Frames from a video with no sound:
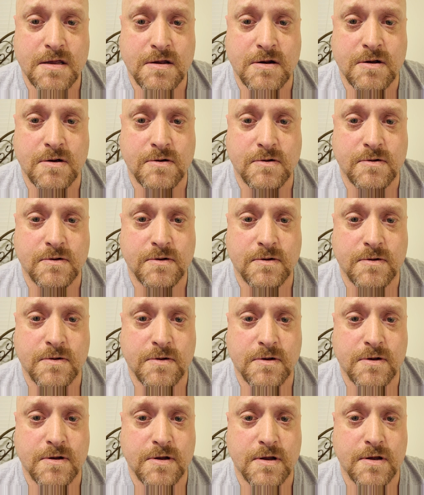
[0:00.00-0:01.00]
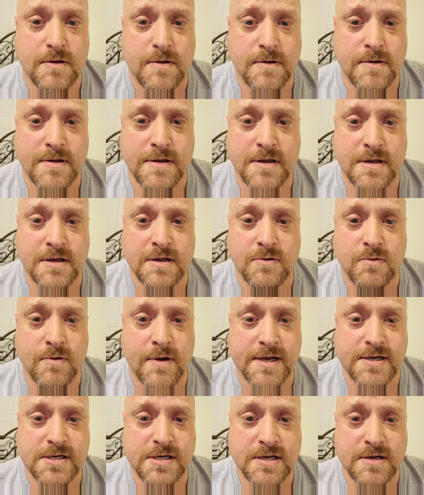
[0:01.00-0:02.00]
You know, you
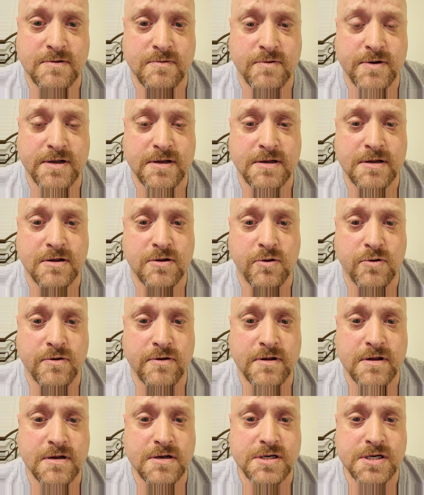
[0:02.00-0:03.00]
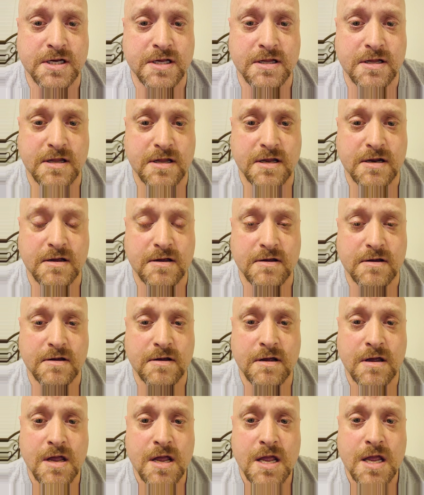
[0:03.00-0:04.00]
watch, you read the stories of Jesus in the
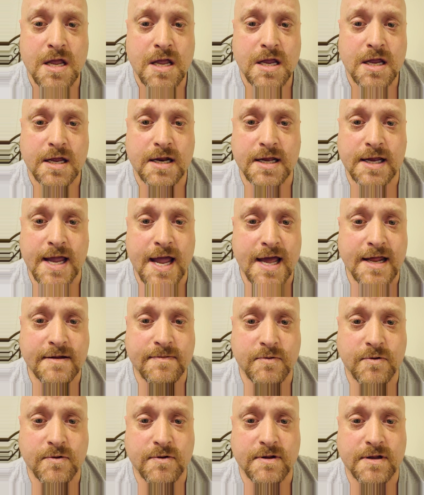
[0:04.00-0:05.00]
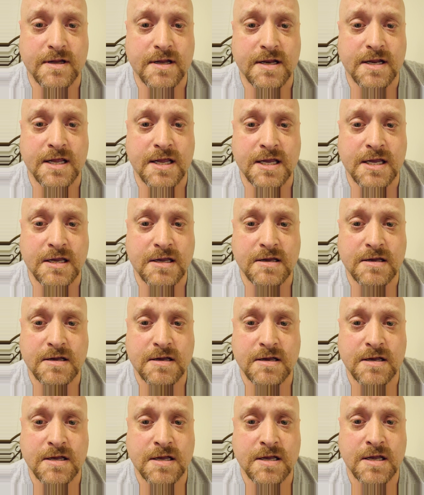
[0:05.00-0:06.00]
in the Gospels, and he,
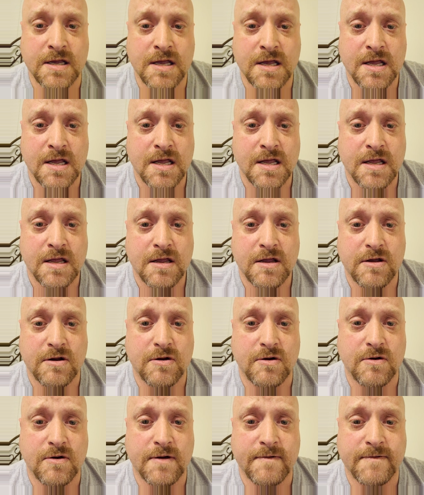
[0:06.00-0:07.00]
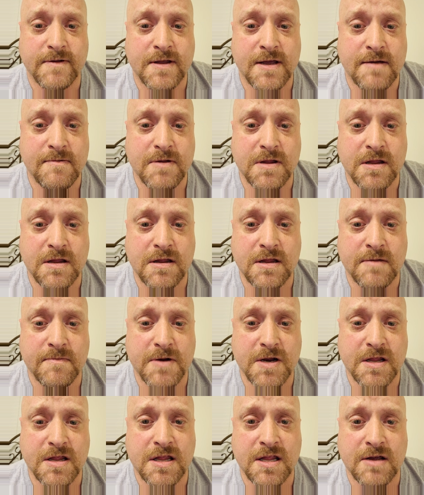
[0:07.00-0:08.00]
you know, every time he sees
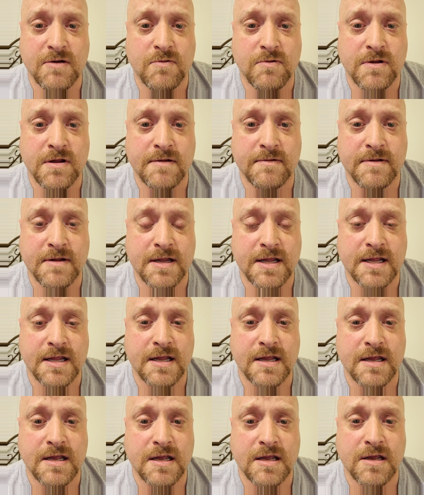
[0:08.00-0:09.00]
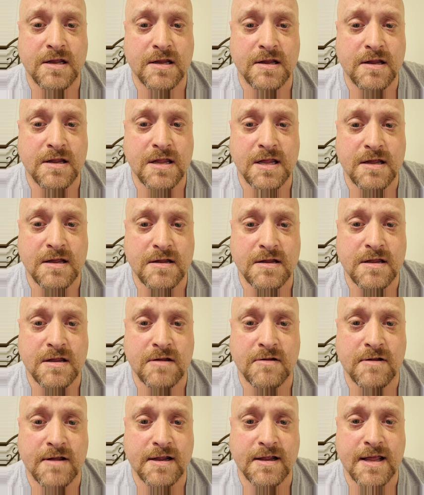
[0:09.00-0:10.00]
somebody sick with something like
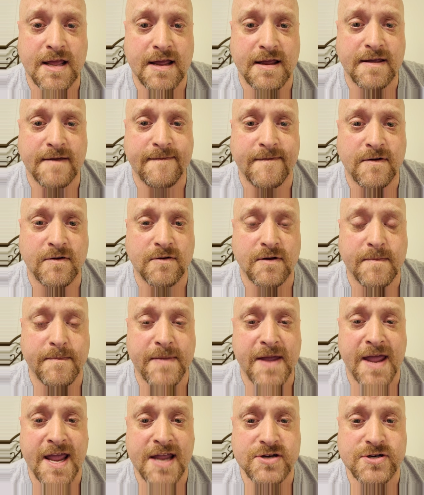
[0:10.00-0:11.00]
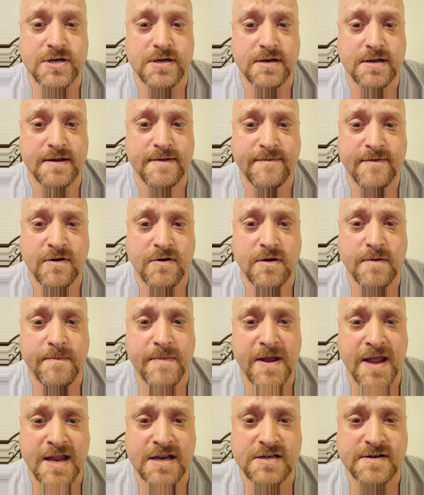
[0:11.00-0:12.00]
something like that, he felt compassion. He felt
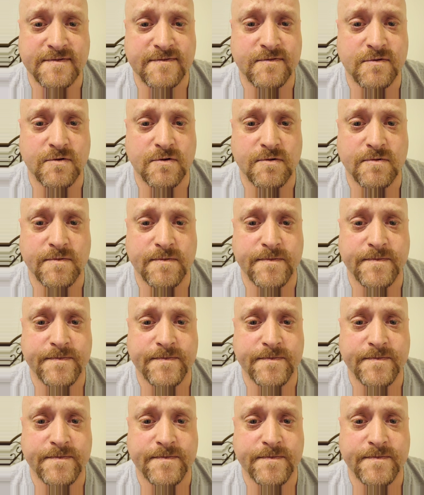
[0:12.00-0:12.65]
compassion for him.